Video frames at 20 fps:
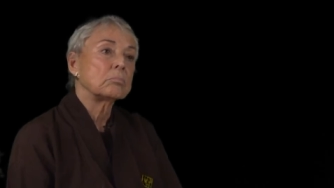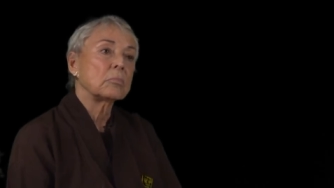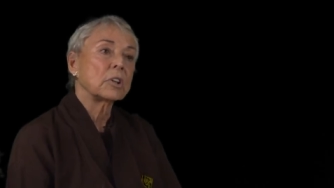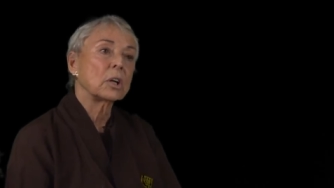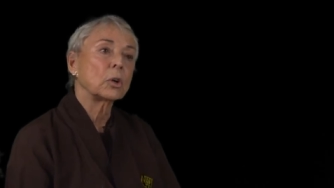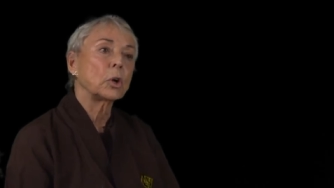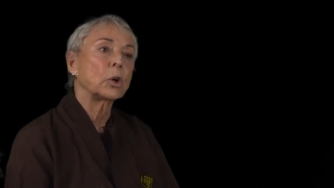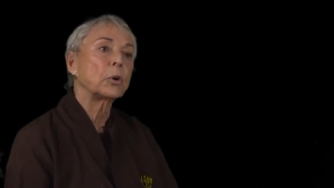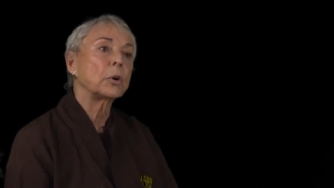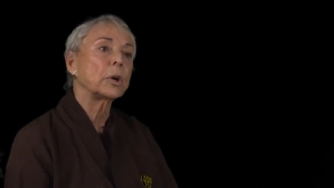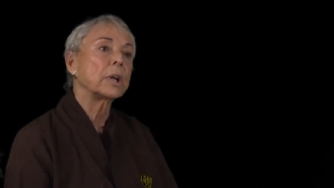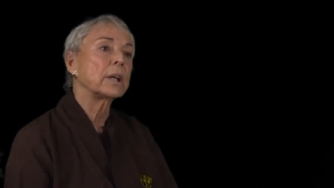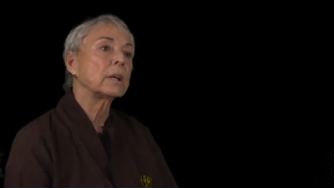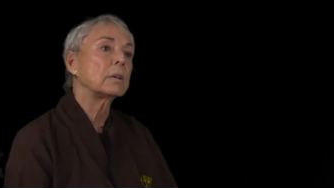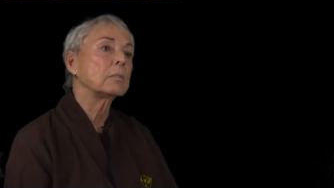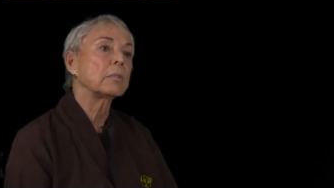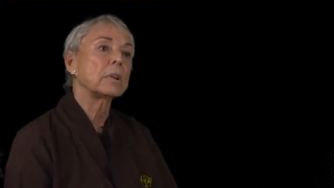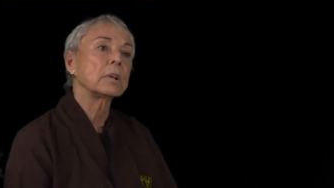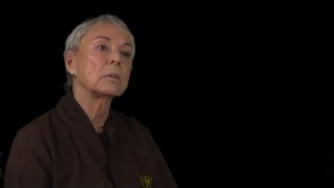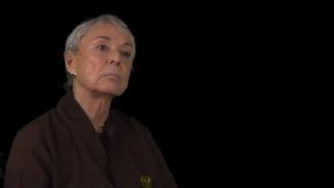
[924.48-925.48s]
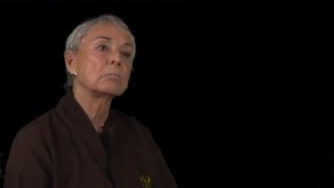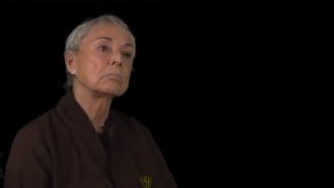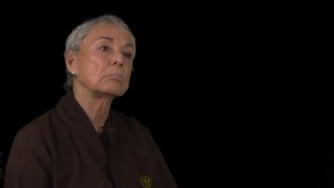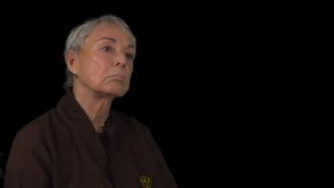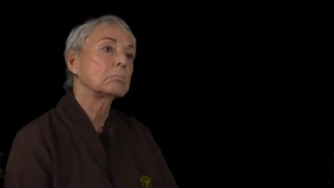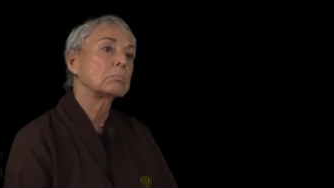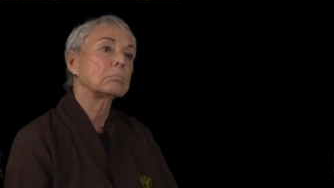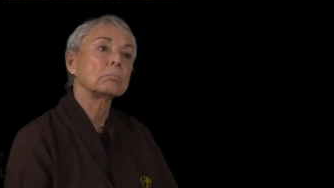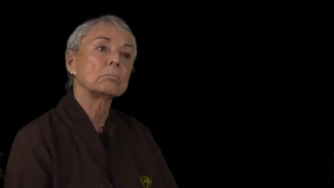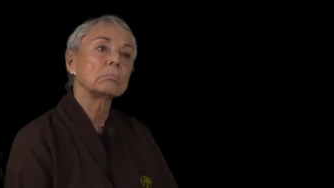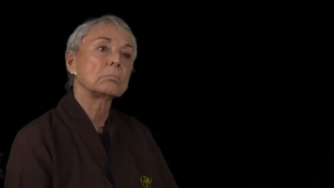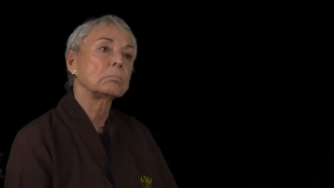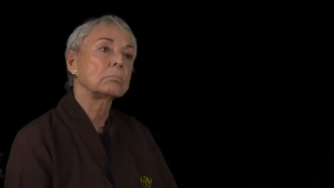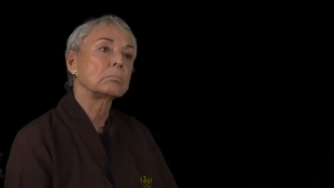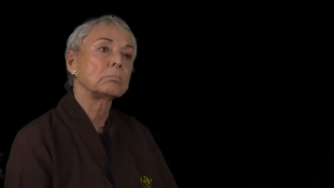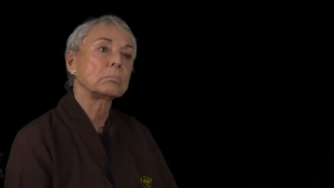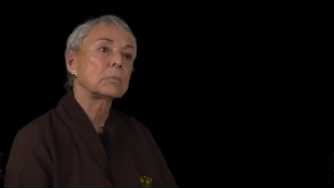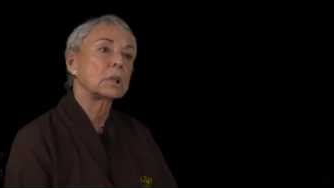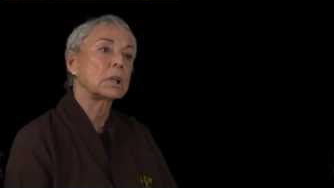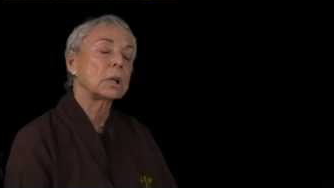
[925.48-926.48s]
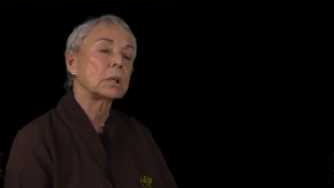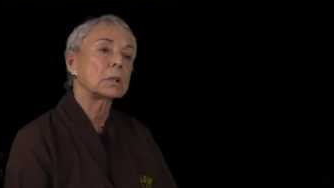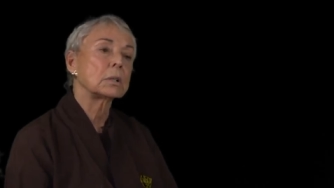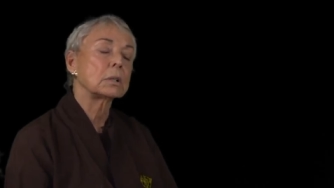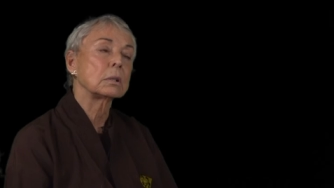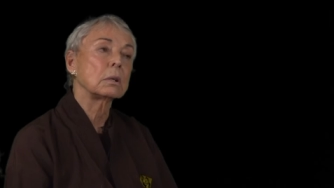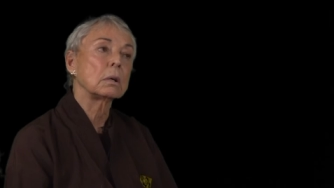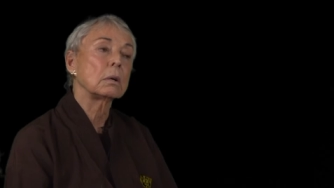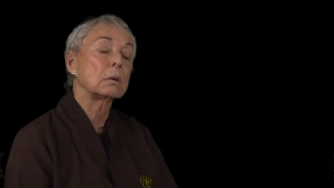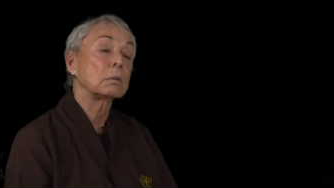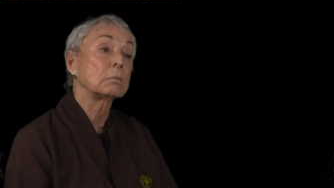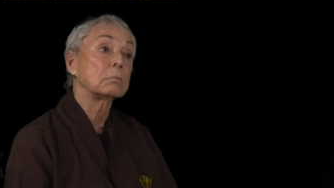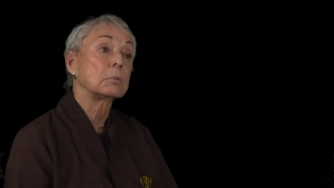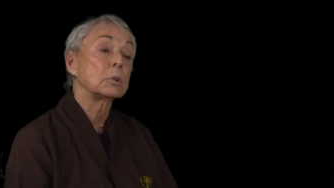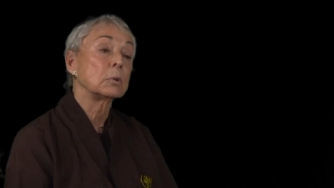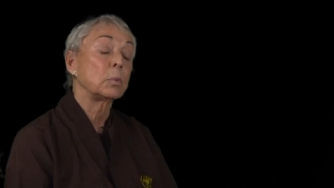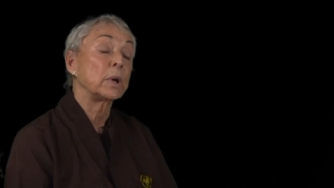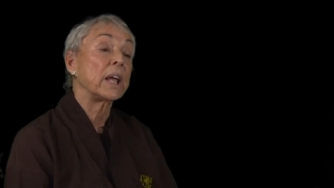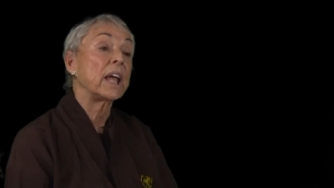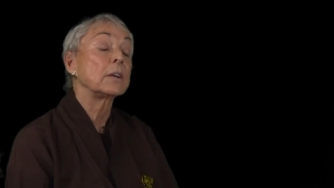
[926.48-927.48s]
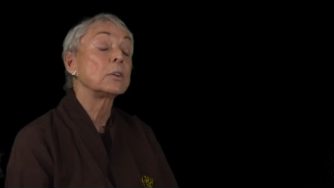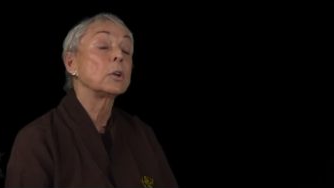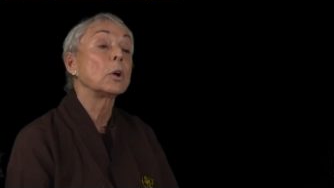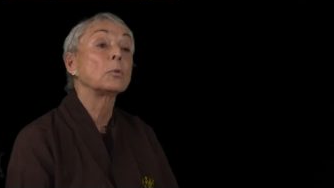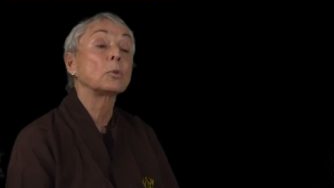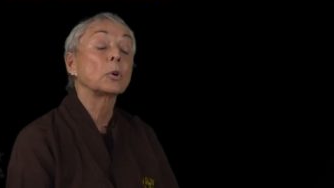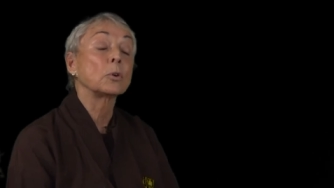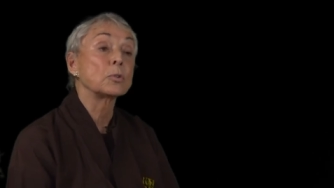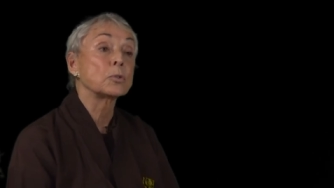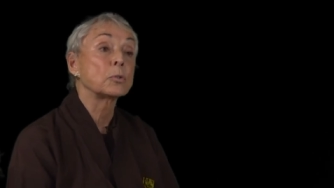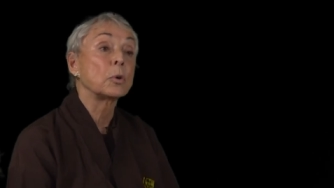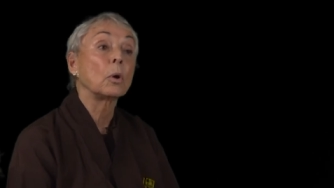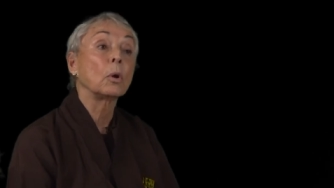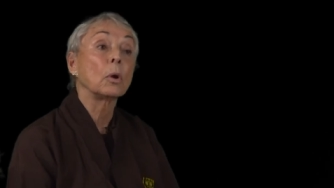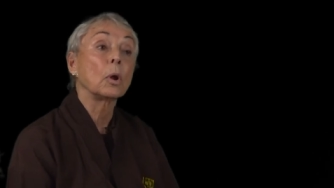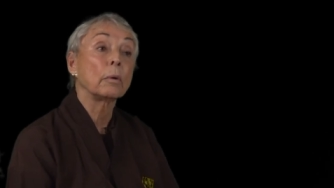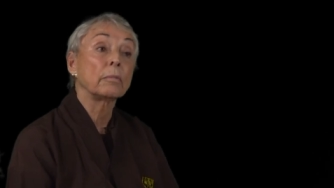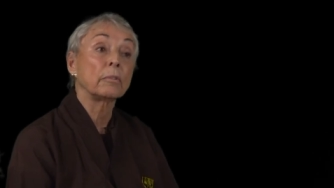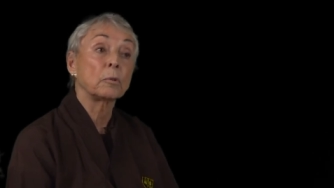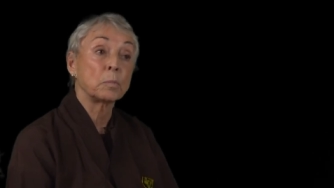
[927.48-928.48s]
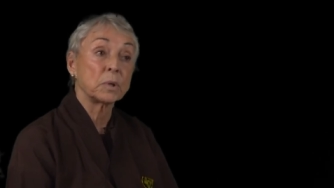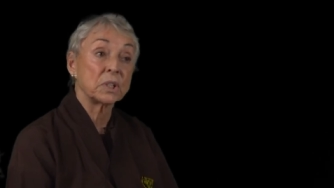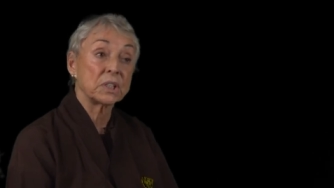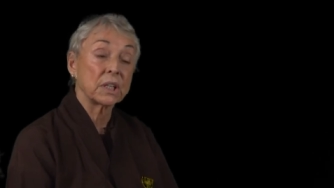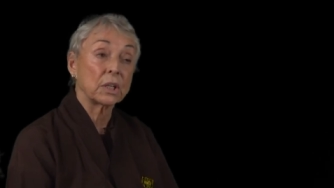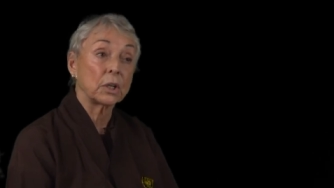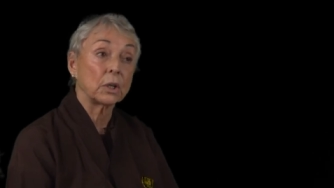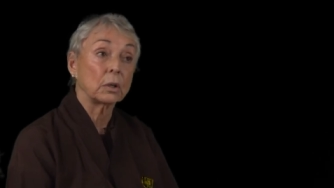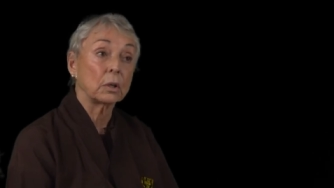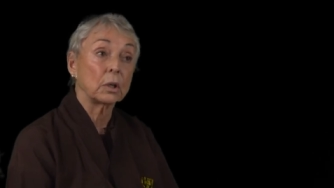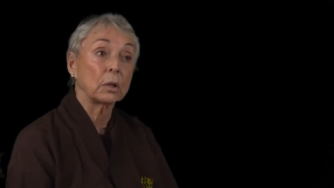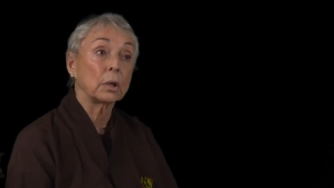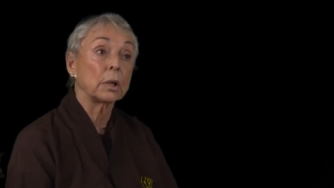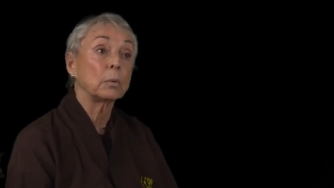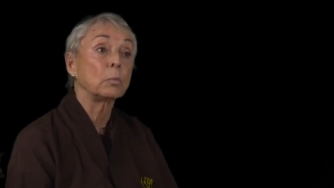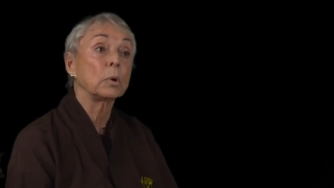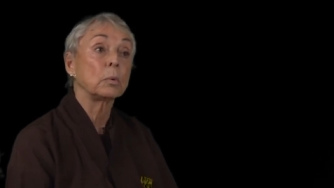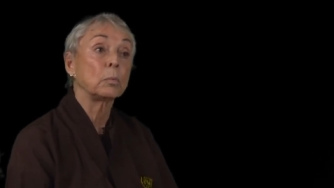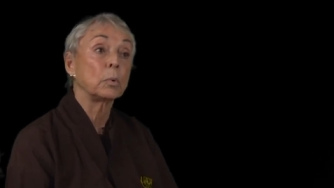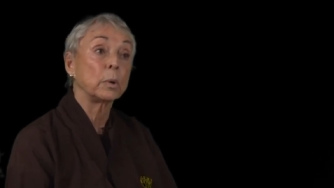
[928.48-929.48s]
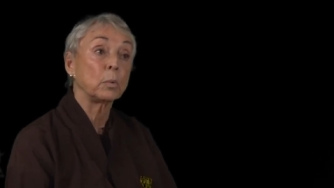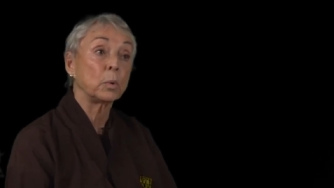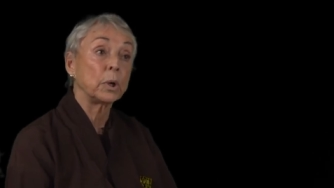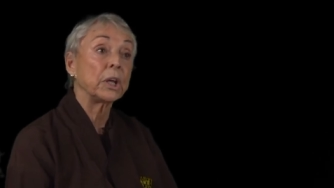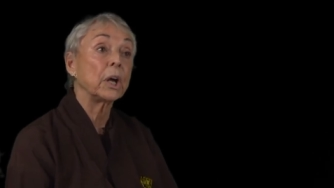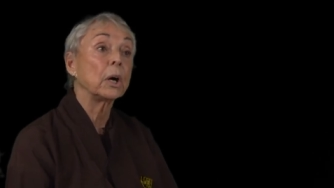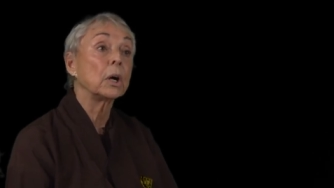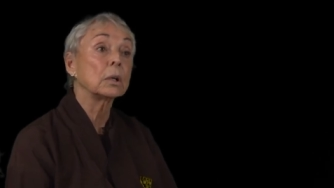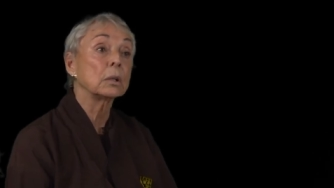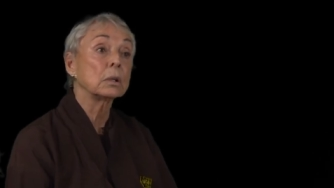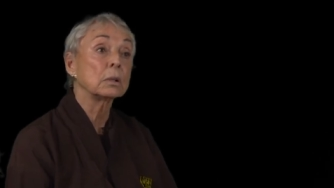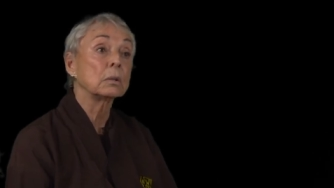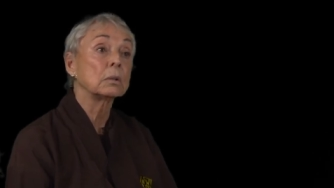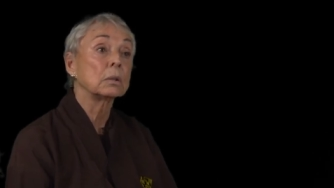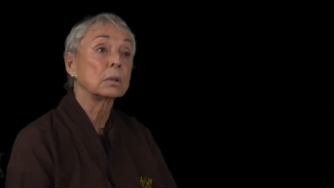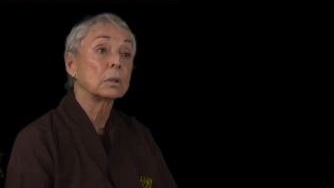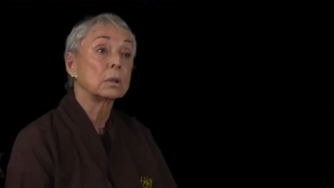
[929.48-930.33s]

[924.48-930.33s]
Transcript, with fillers: the learning that, that uh, we had no control over, particularly when we were young.